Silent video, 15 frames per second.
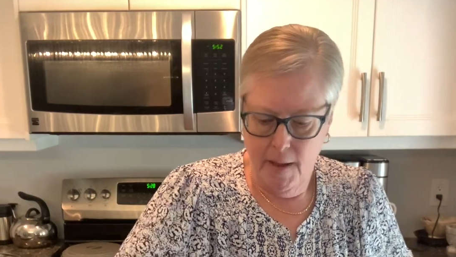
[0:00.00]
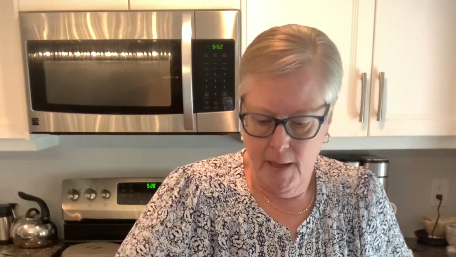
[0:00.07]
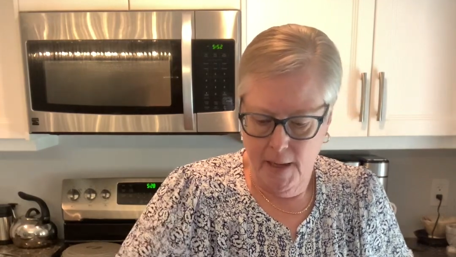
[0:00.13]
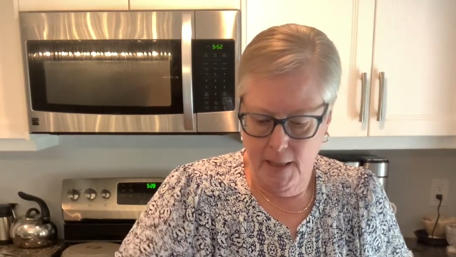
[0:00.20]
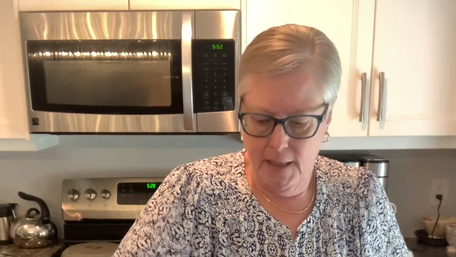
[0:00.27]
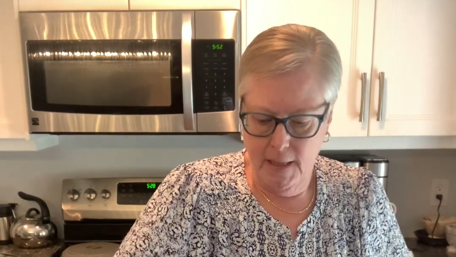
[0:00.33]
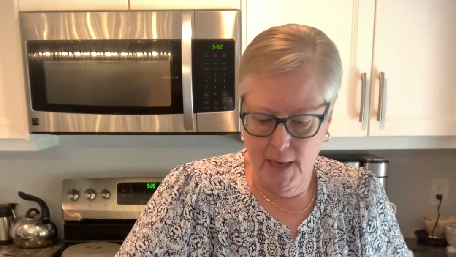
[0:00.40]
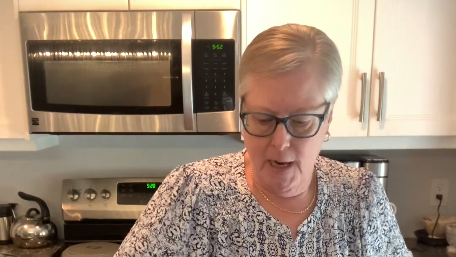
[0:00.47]

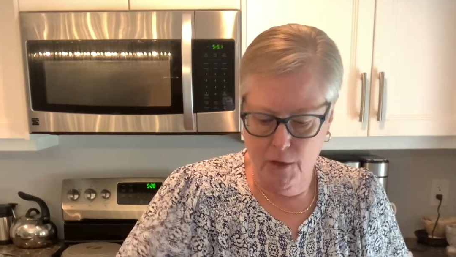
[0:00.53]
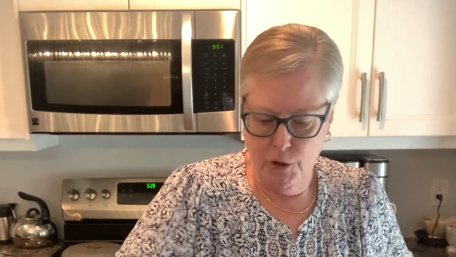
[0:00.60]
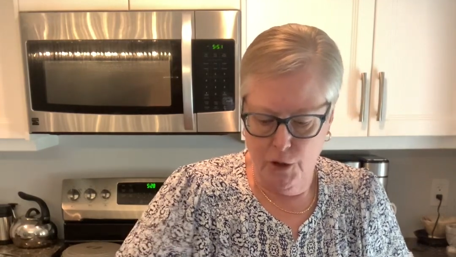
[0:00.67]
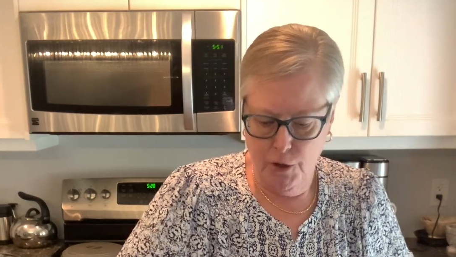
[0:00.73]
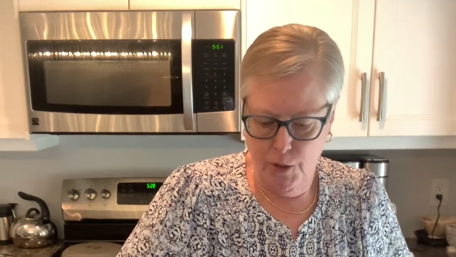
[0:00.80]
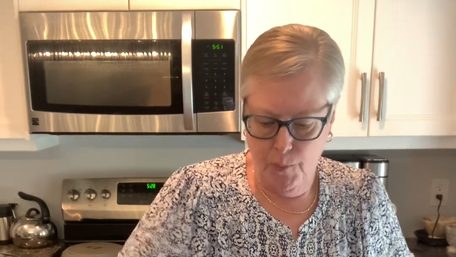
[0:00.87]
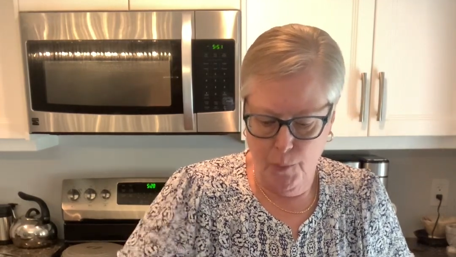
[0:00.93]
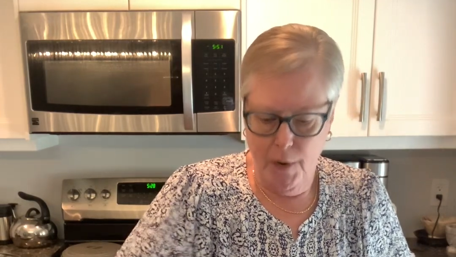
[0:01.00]
It allows
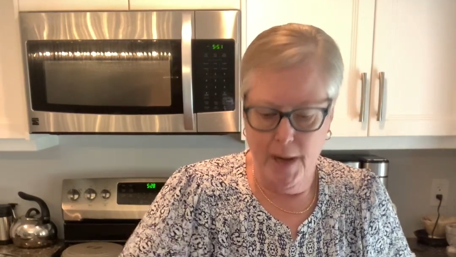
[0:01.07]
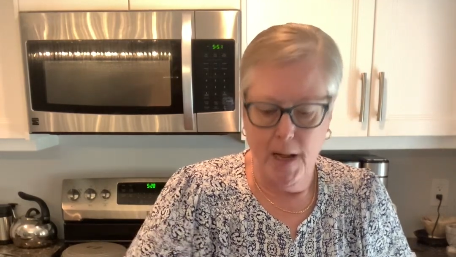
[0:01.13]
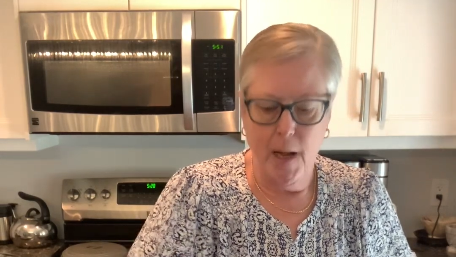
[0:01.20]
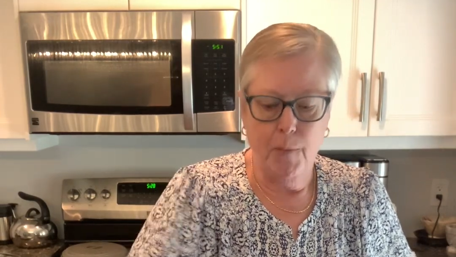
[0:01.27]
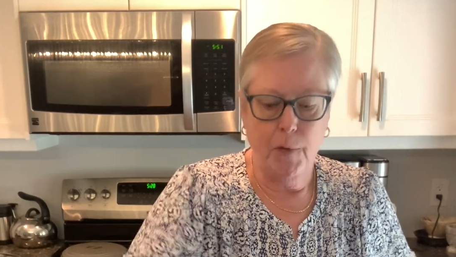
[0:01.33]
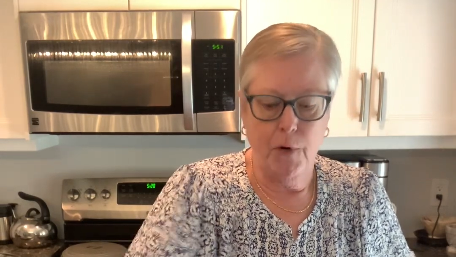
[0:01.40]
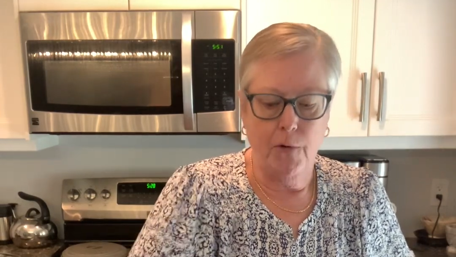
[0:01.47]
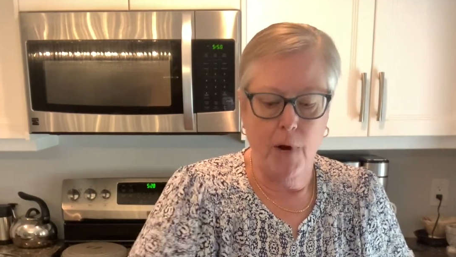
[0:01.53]
you to break
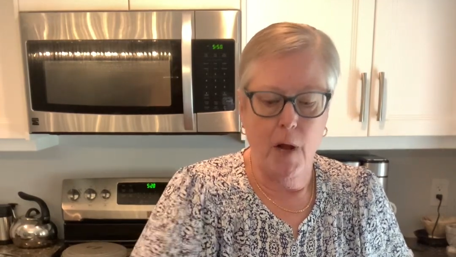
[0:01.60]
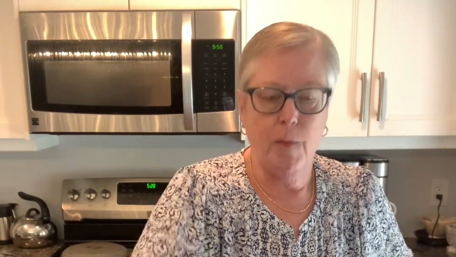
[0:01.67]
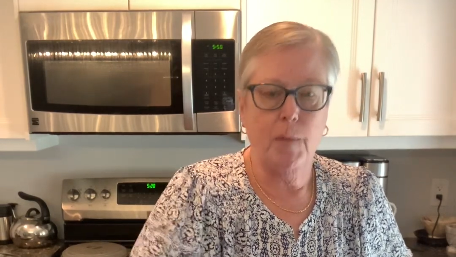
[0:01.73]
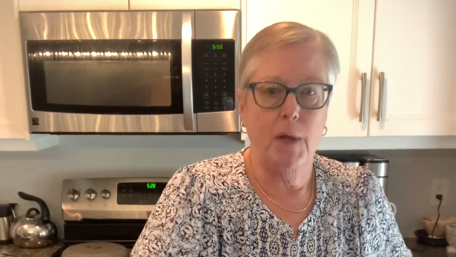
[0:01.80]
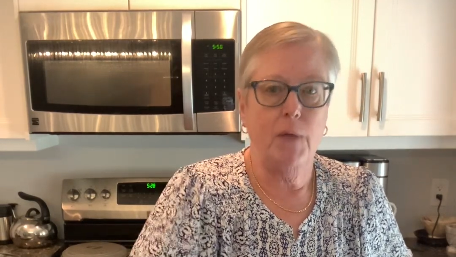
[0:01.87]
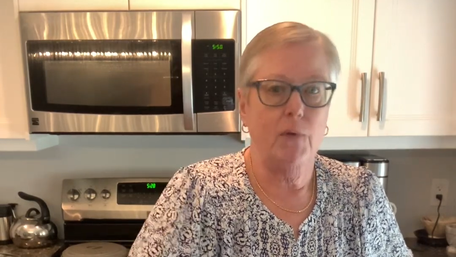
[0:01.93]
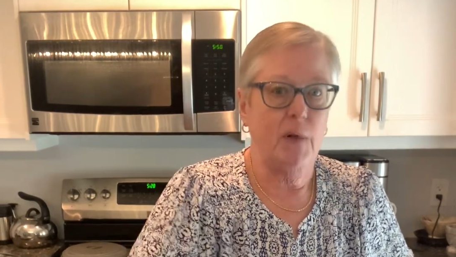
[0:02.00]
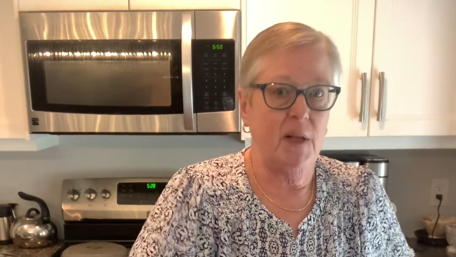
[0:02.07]
up your ground
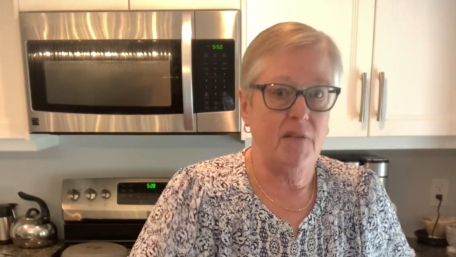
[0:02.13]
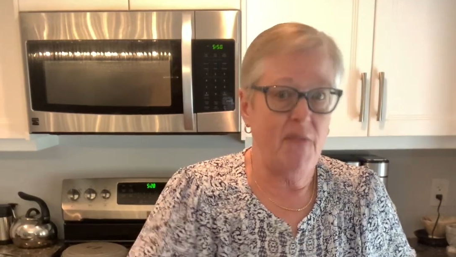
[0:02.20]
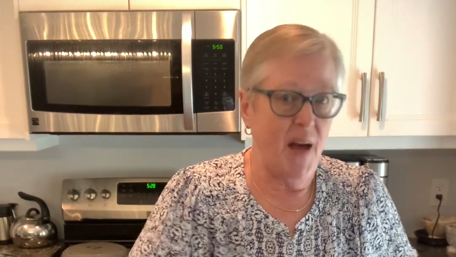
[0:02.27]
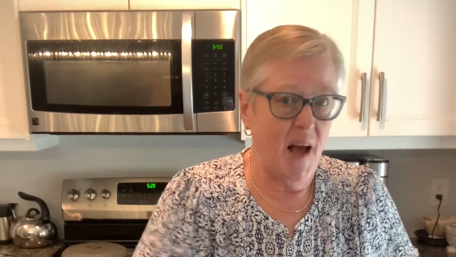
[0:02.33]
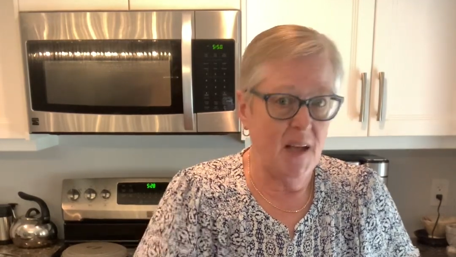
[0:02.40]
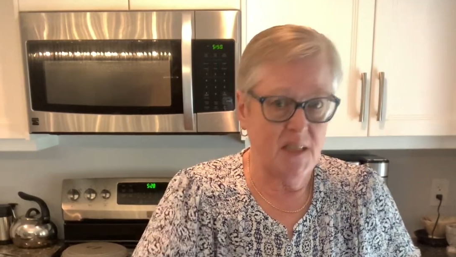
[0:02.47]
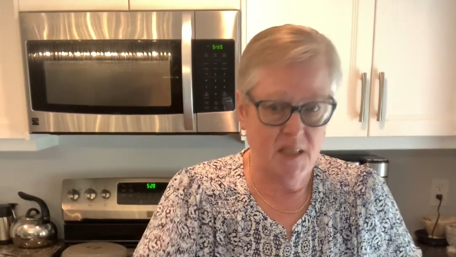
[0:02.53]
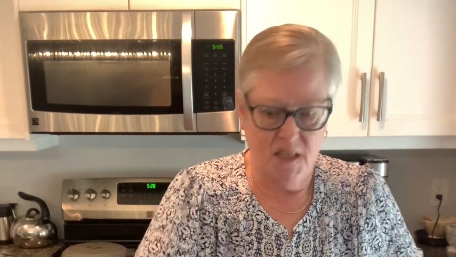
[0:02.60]
meat really
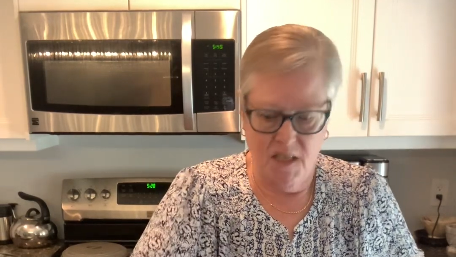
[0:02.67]
fast.